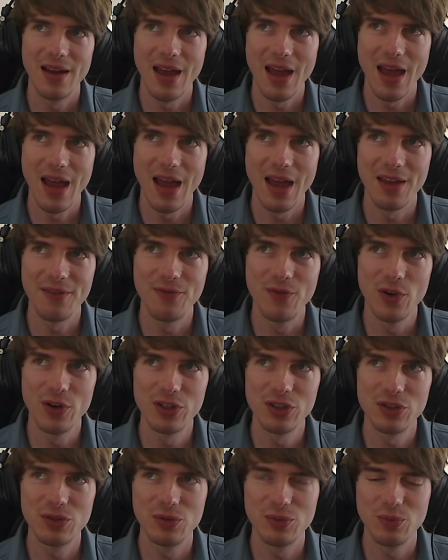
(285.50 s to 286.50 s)
I
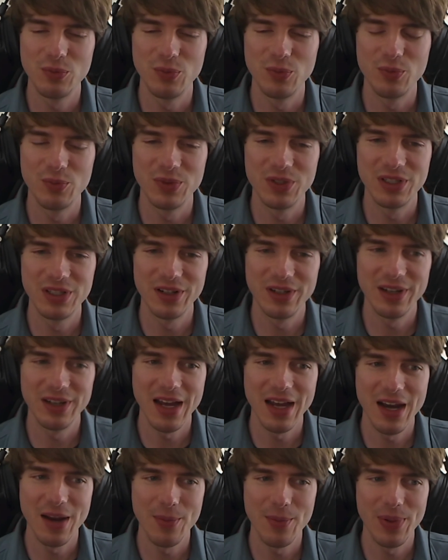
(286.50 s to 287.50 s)
first started
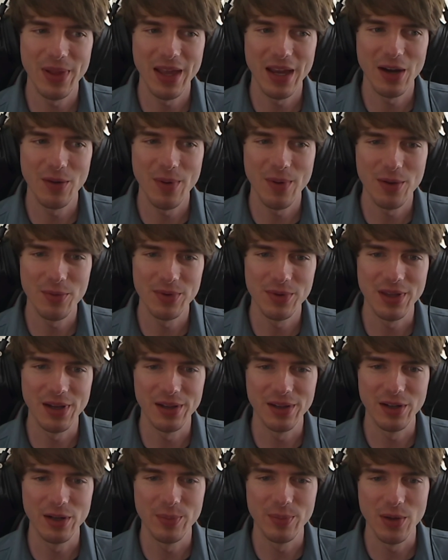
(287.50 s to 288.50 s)
kind of playing around with it a
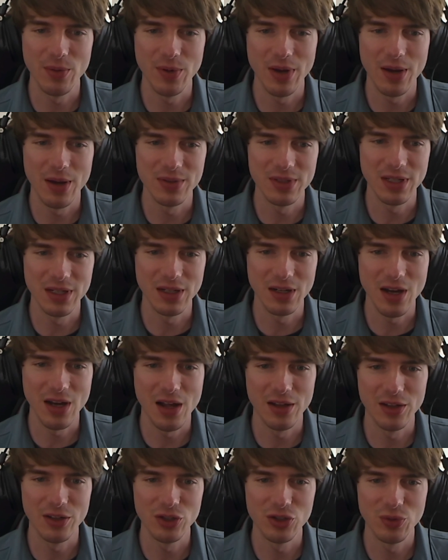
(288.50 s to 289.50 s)
little bit when I was in
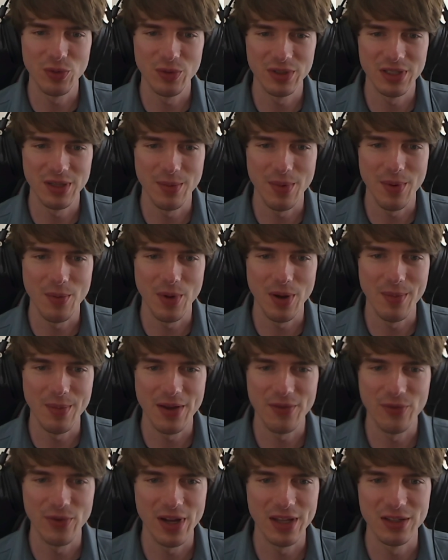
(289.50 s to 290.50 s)
college. One of my
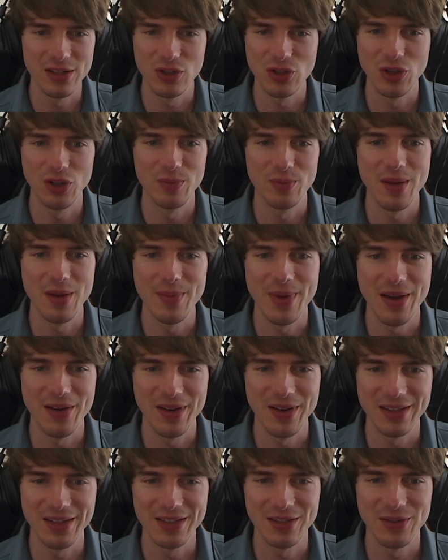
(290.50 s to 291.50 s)
friends told me about
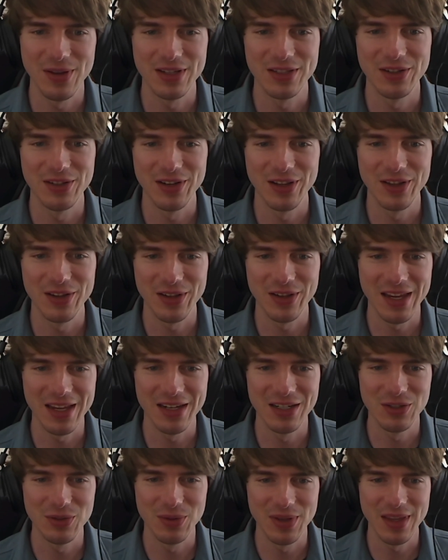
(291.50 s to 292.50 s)
it, so I started looking
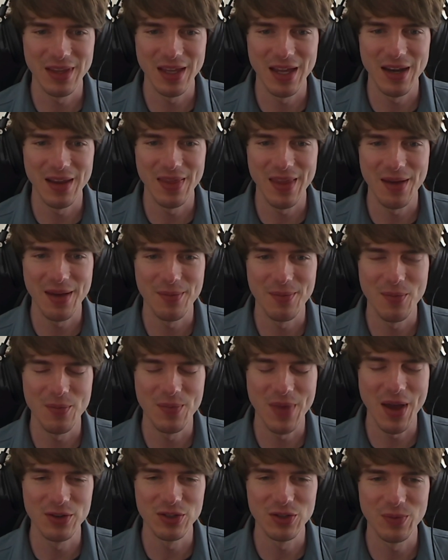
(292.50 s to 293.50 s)
into it then. That
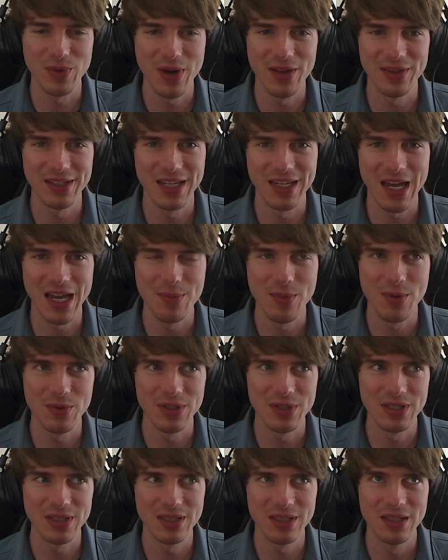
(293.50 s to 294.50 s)
was around the time it
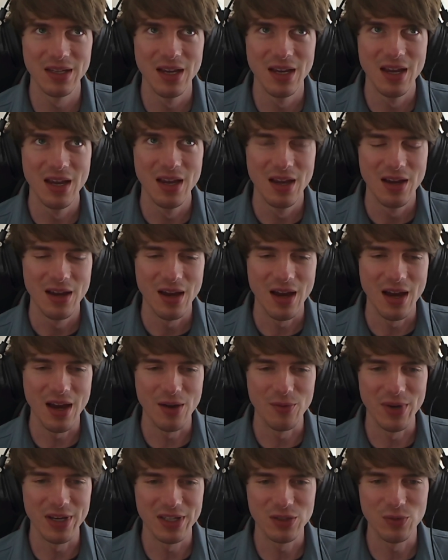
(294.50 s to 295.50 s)
was
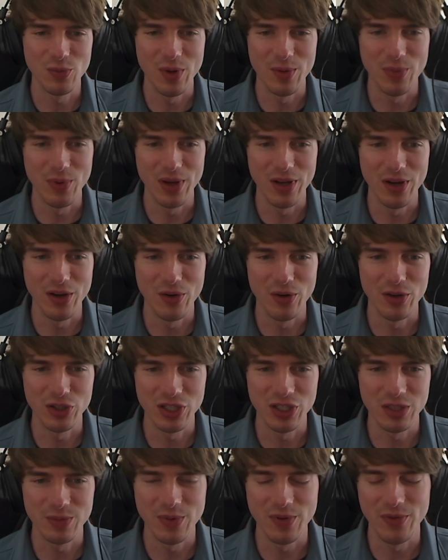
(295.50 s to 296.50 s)
Rust 1.0 or
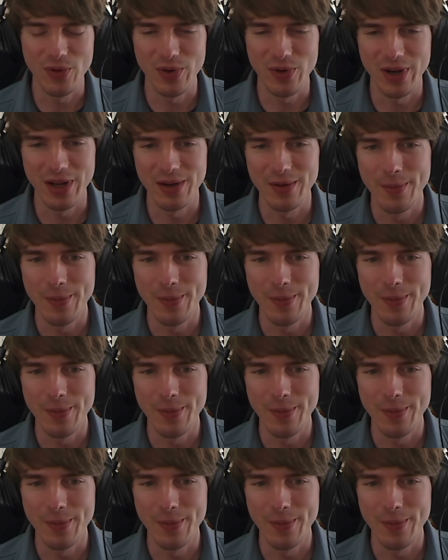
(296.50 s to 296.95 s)
just before it.